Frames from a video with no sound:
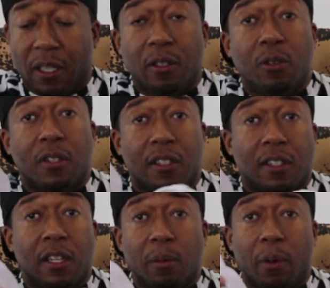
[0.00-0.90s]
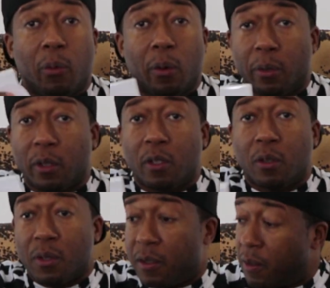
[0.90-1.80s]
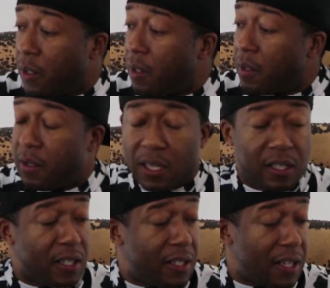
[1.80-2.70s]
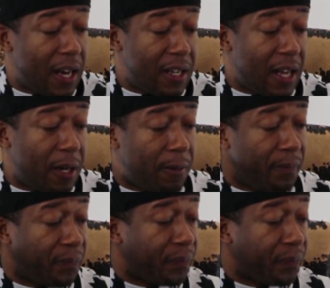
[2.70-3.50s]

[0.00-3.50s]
and use this later, but what we're going to do is set it to the side now.